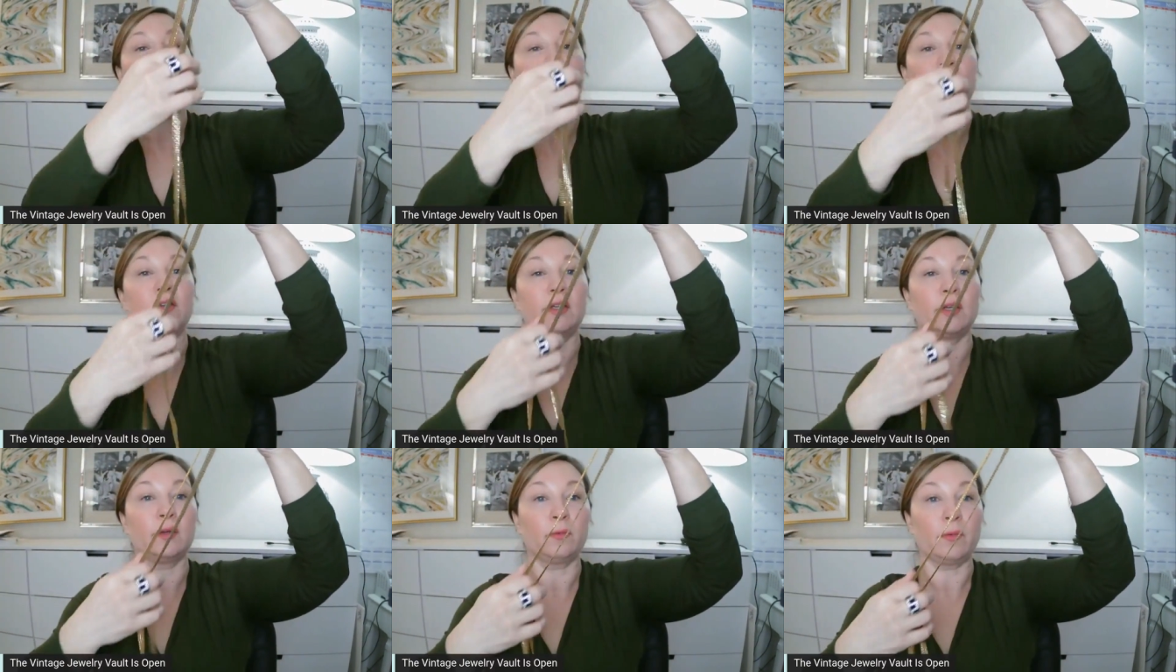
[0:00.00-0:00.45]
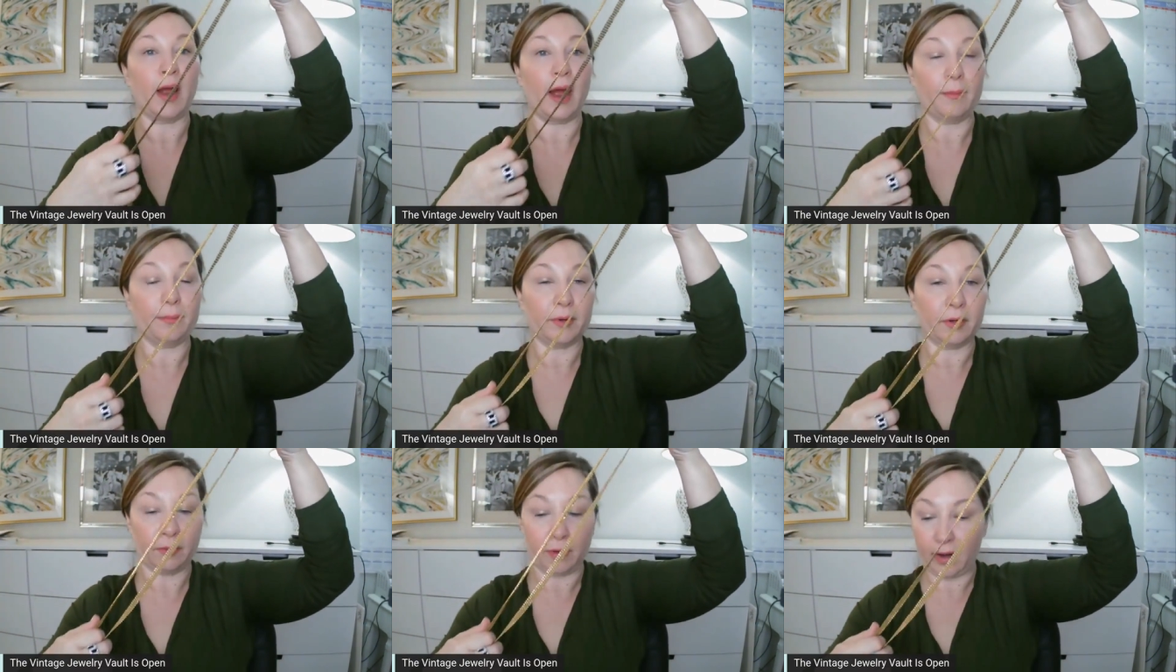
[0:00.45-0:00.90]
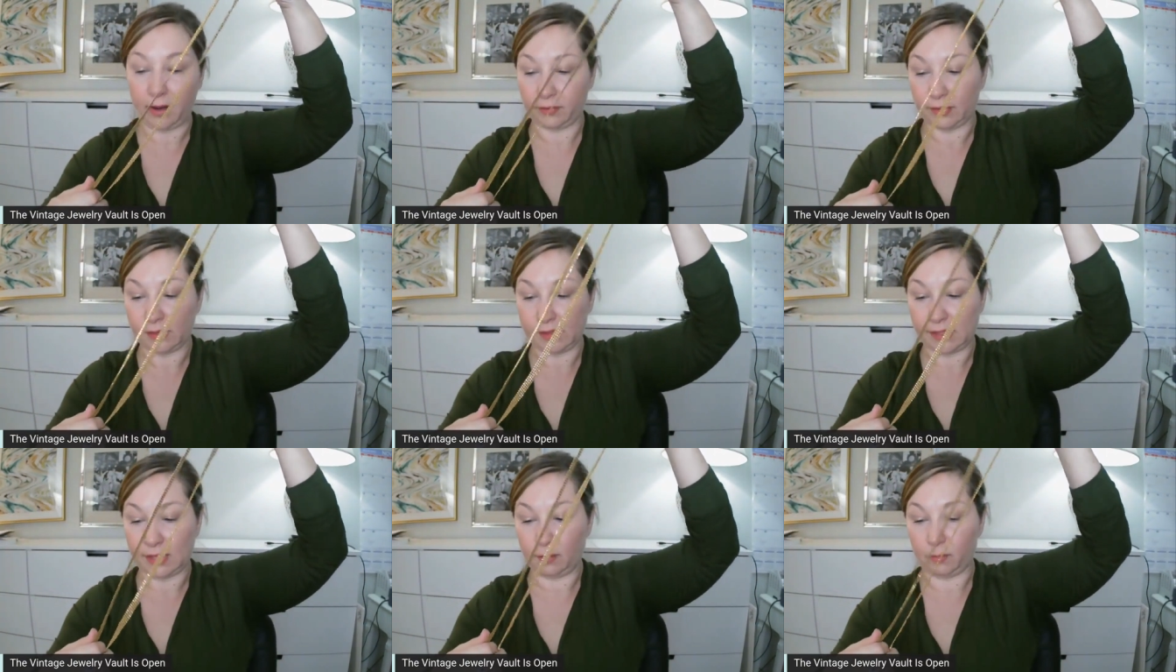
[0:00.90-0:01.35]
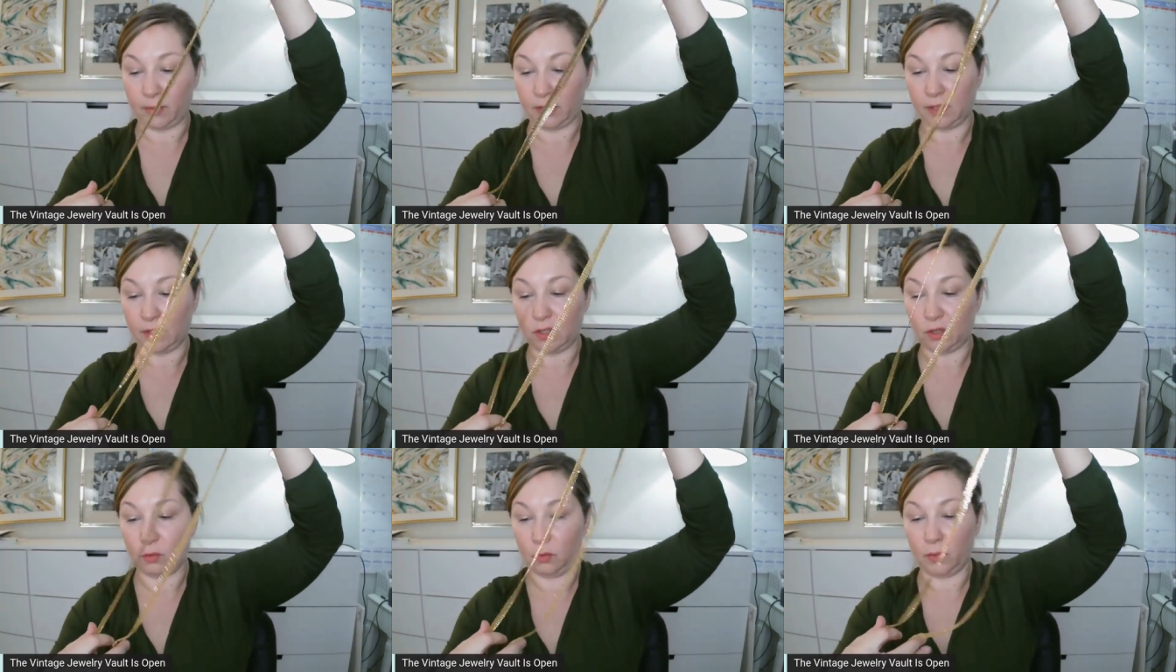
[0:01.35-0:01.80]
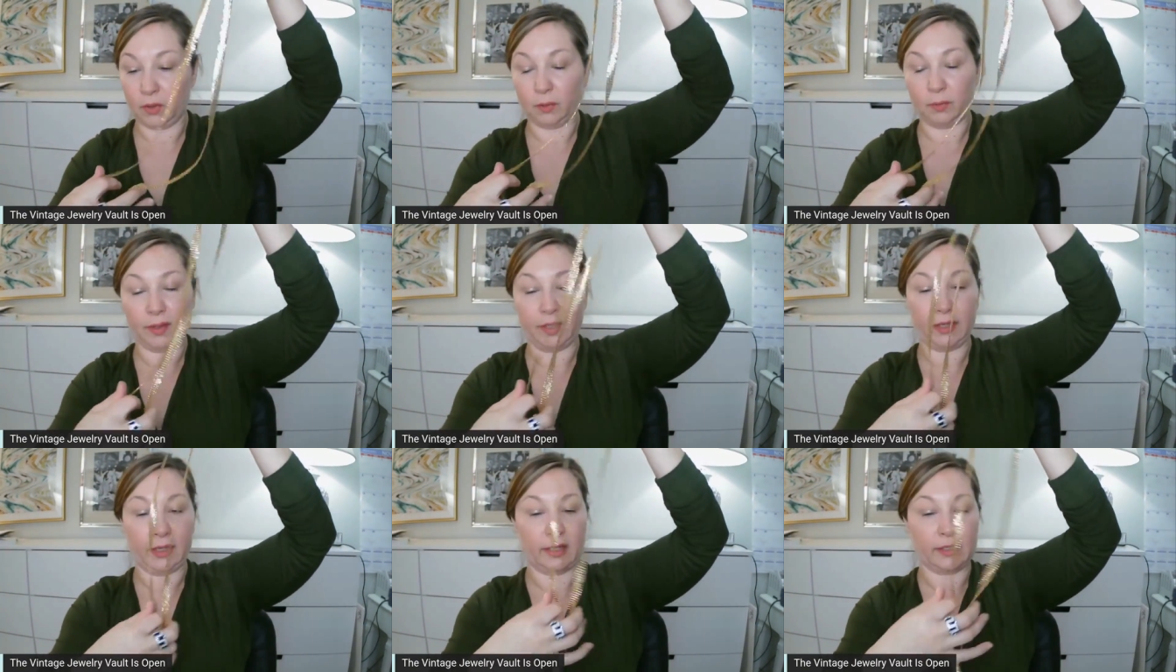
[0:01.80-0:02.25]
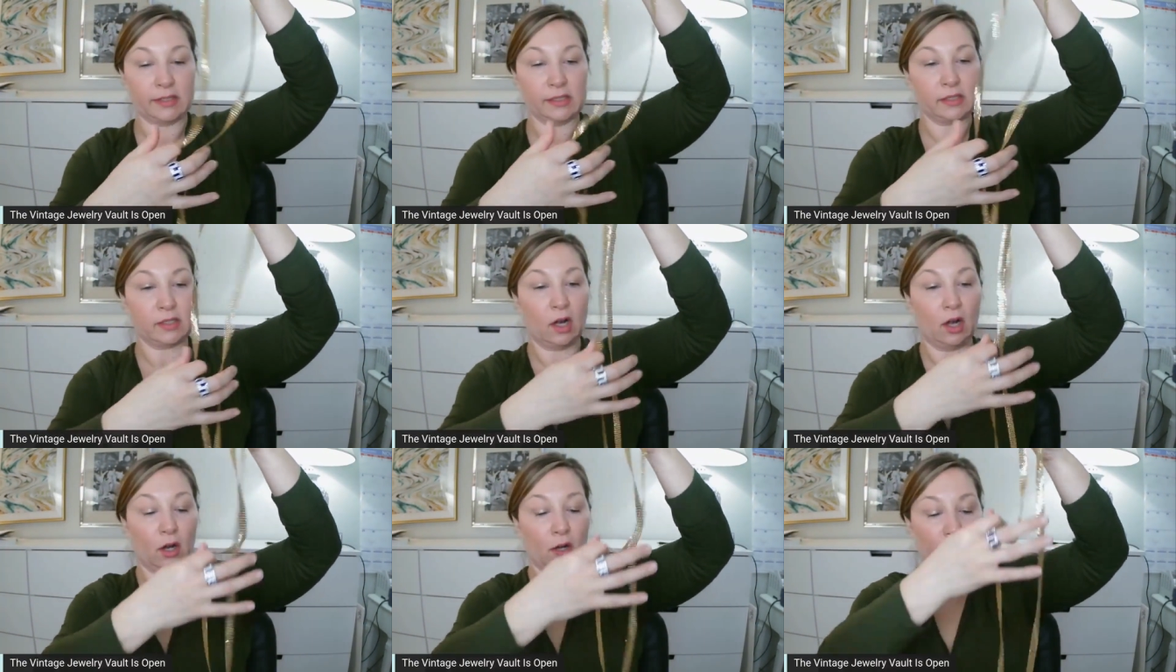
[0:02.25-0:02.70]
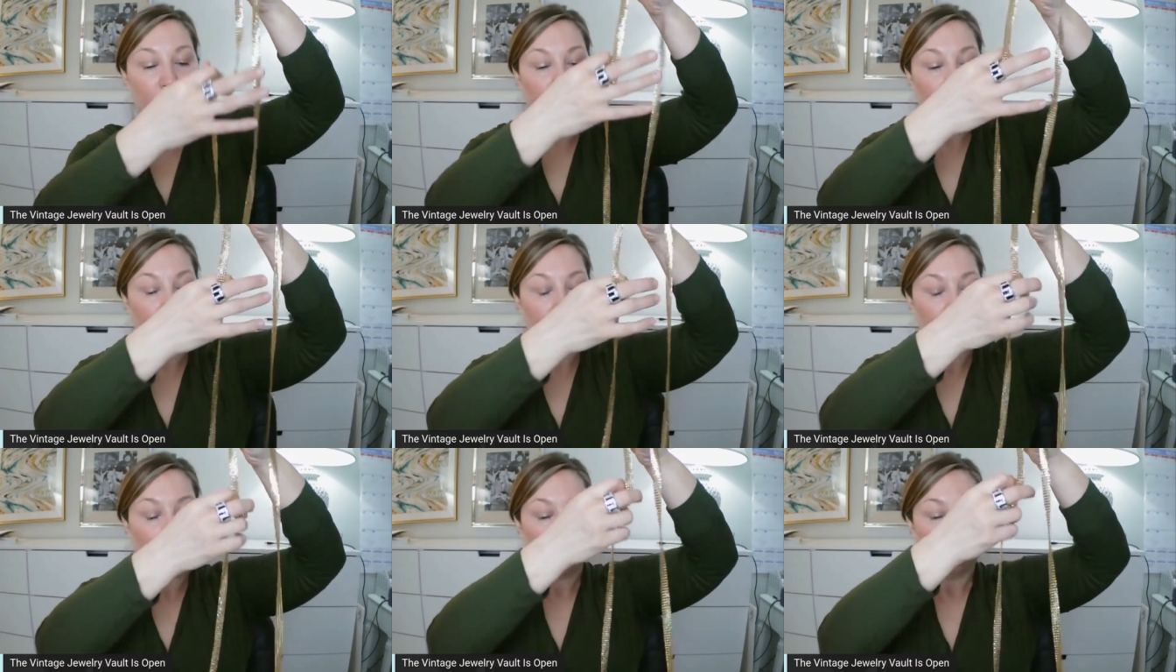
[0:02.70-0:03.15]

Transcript: and you can wrap it around the same way that you would like a scarf